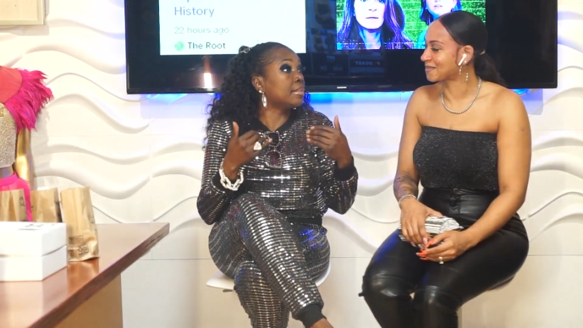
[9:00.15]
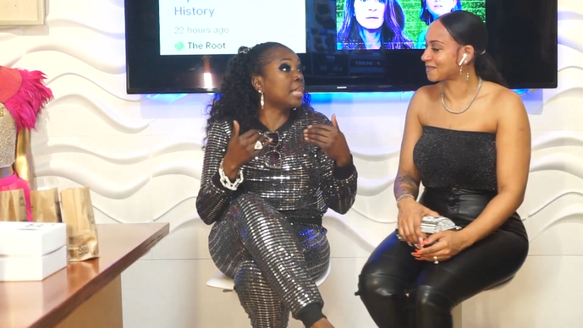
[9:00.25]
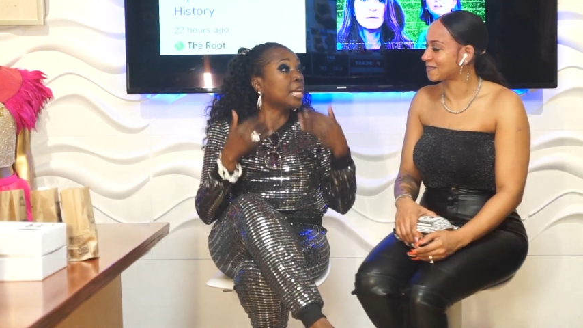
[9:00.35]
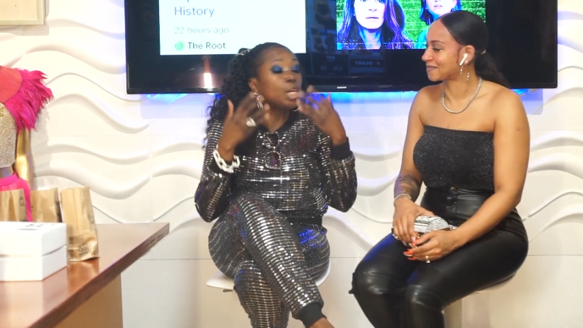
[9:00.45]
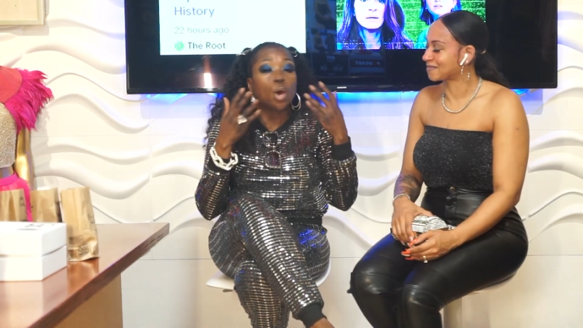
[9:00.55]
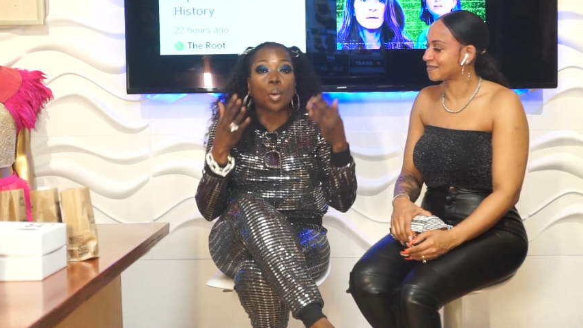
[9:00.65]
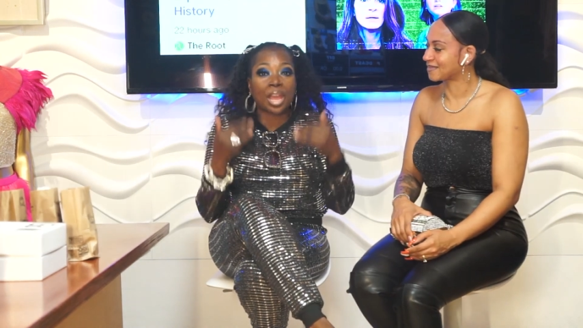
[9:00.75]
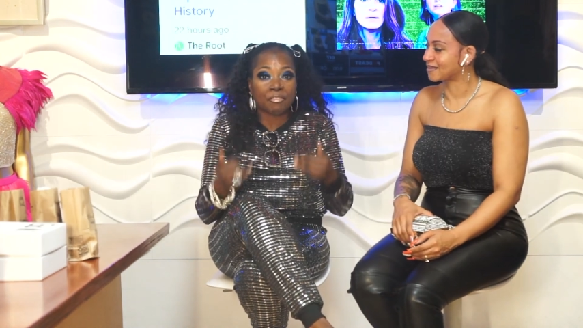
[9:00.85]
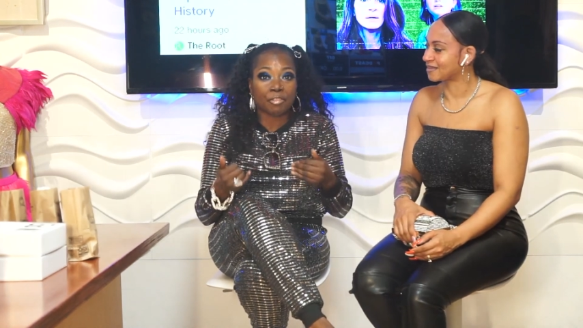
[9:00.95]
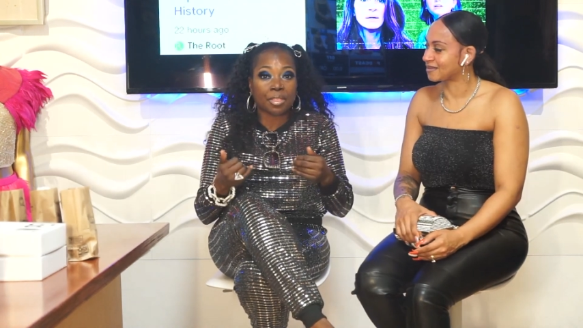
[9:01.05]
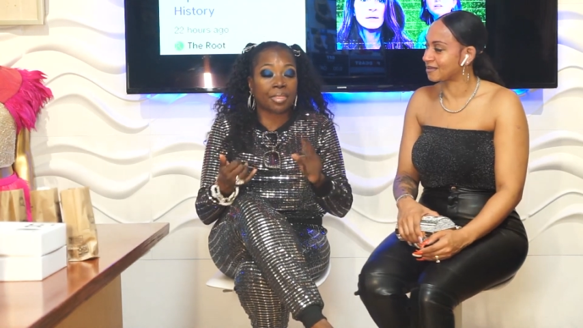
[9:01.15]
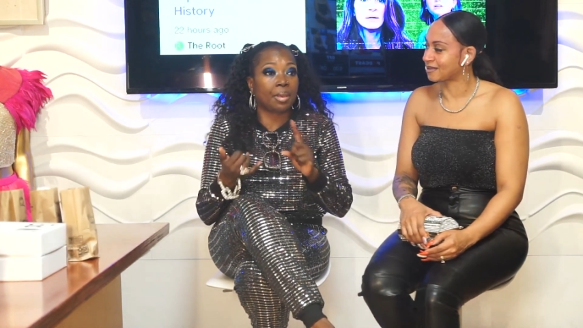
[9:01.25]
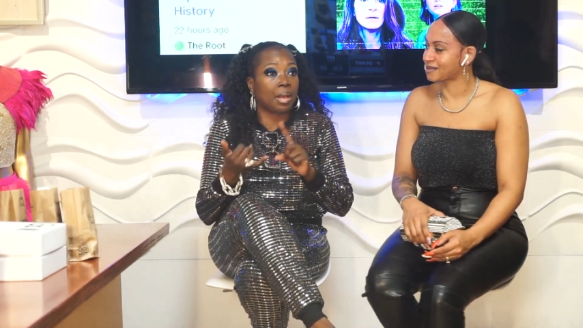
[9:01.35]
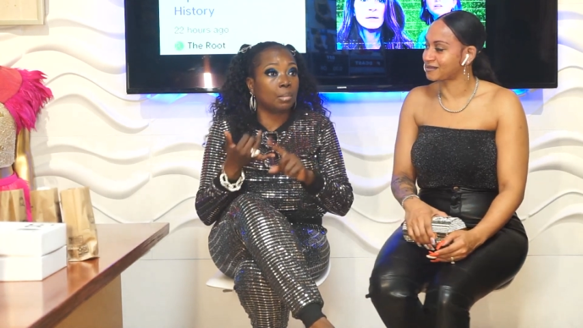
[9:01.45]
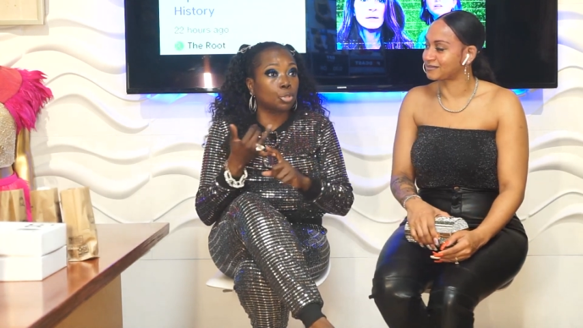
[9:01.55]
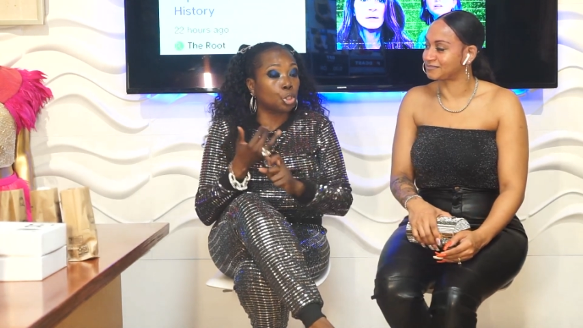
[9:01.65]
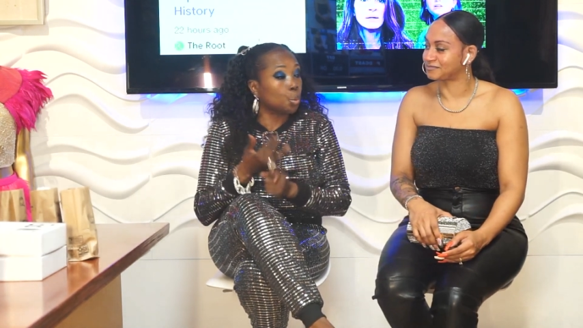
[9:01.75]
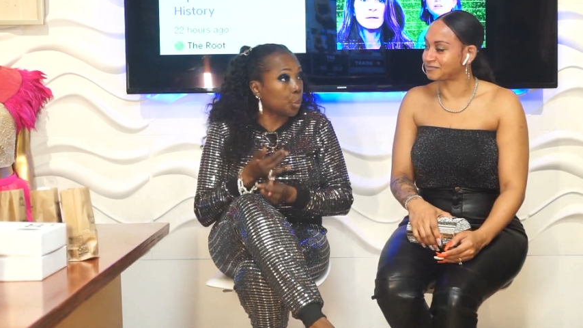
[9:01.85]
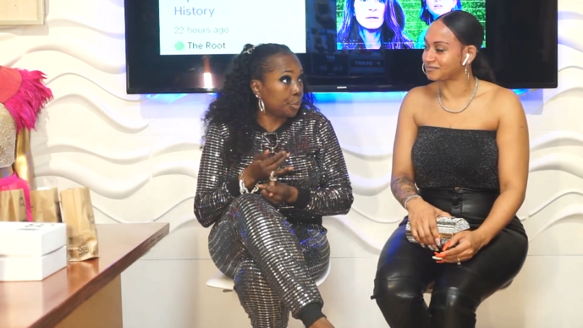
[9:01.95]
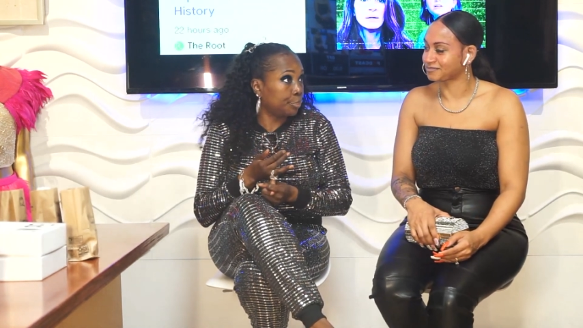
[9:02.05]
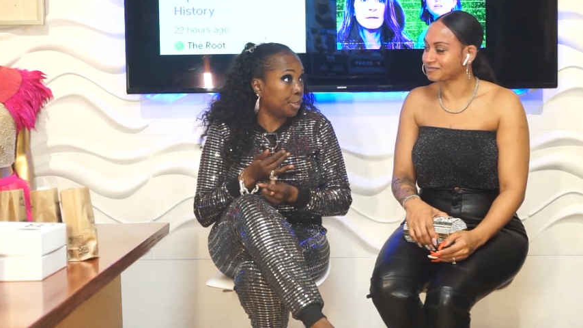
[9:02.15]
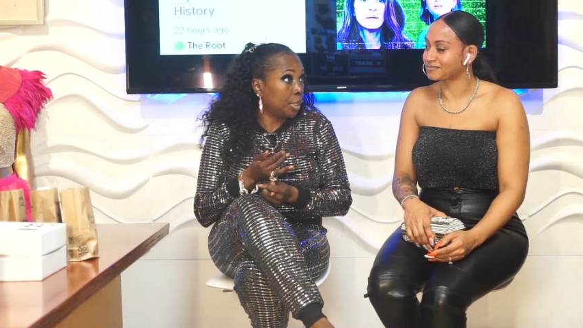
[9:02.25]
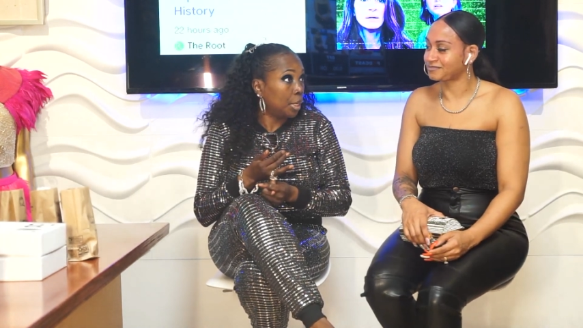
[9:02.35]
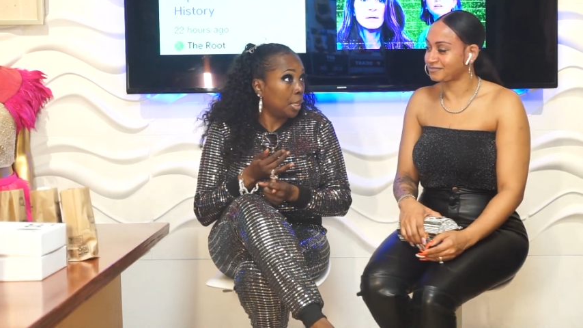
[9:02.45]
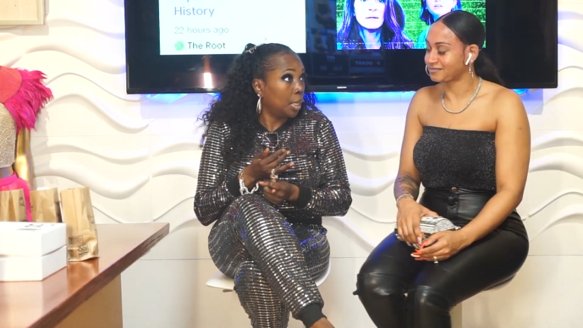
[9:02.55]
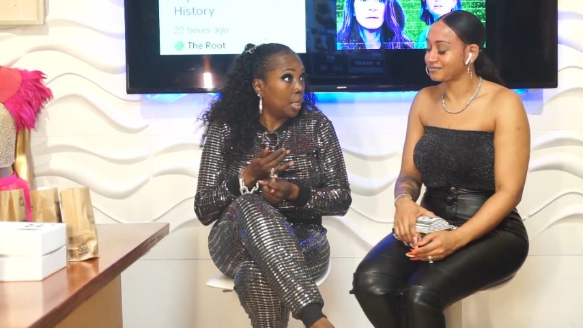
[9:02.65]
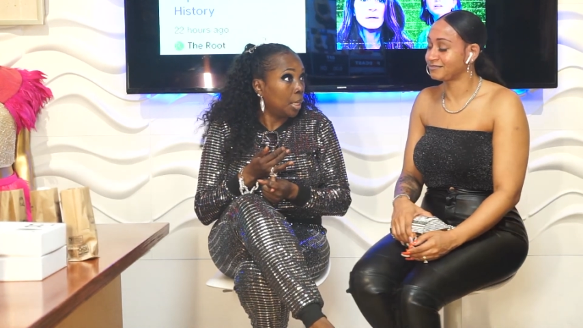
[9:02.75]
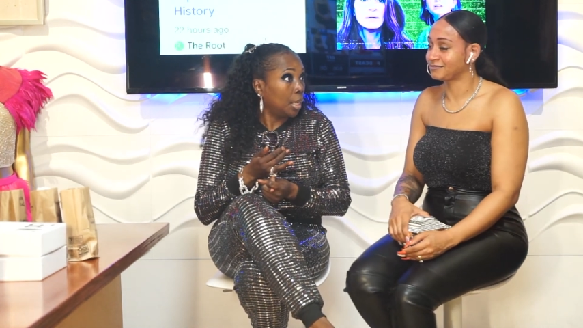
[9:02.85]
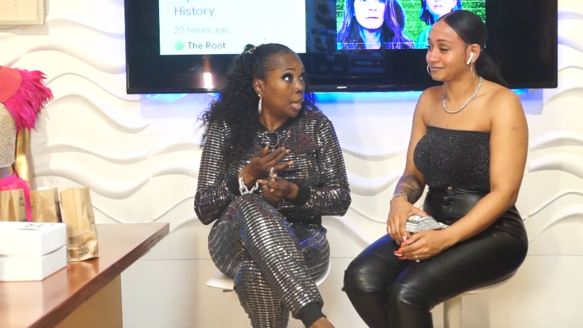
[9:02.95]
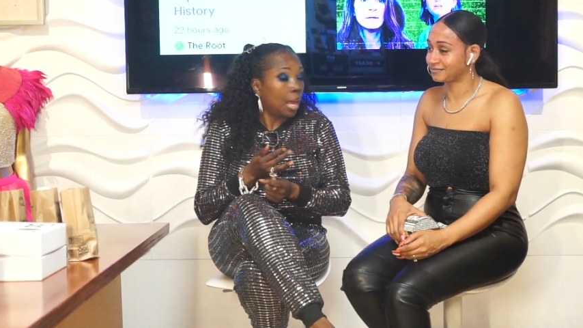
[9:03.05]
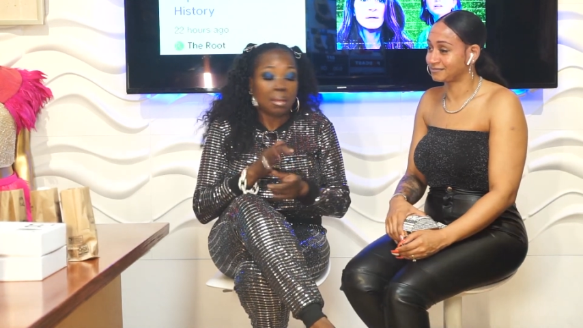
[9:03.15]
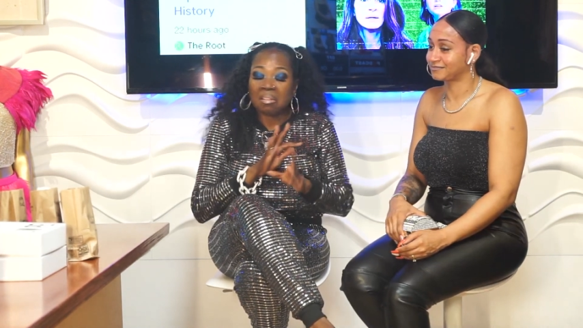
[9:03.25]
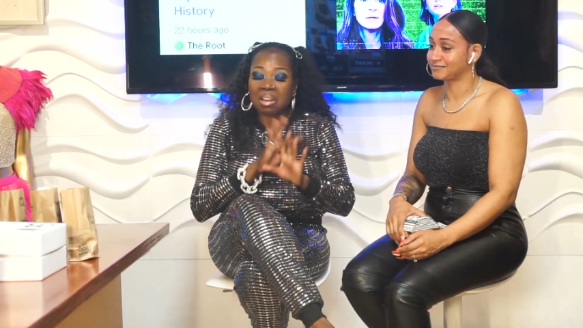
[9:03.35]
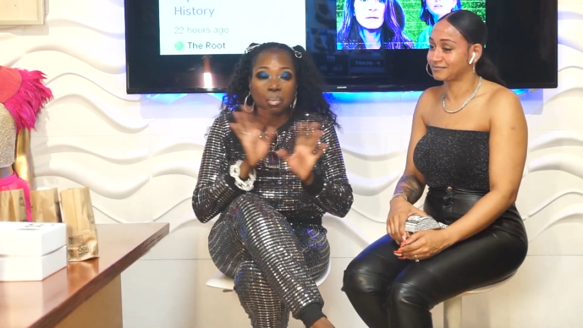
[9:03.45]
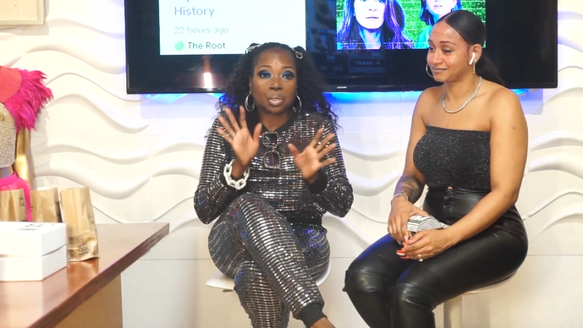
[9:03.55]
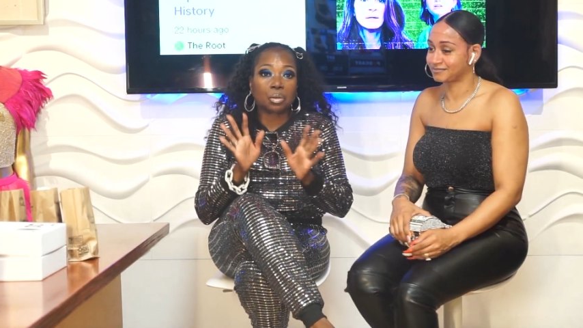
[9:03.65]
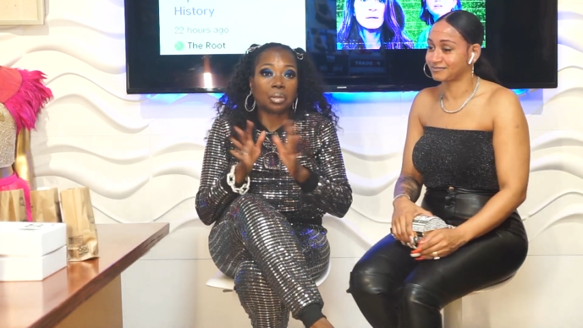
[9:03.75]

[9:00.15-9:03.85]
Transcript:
Speaker 1: they know everything I'm doing. I don't want a car